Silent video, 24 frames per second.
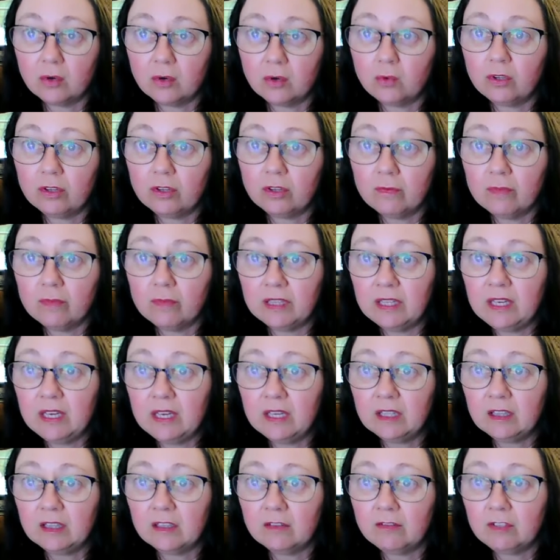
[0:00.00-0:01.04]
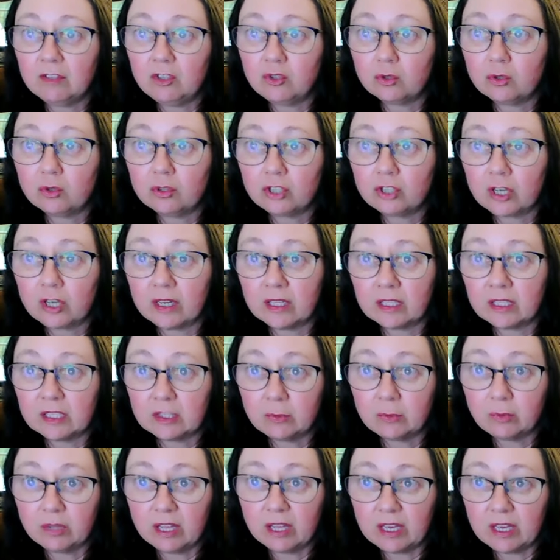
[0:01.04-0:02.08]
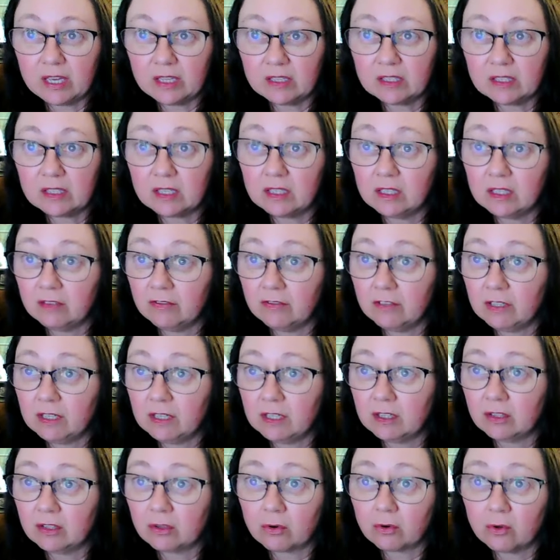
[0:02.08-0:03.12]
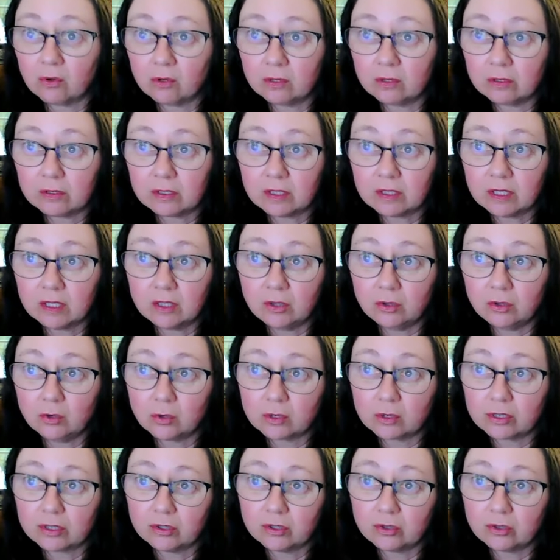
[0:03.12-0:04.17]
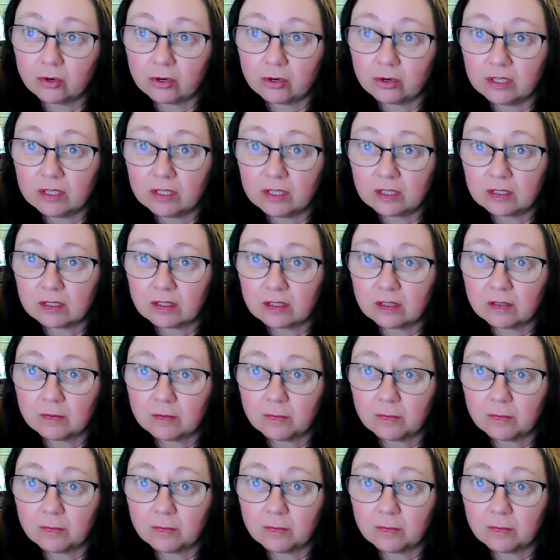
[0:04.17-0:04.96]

with many individual giants playing significant roles in Norse stories.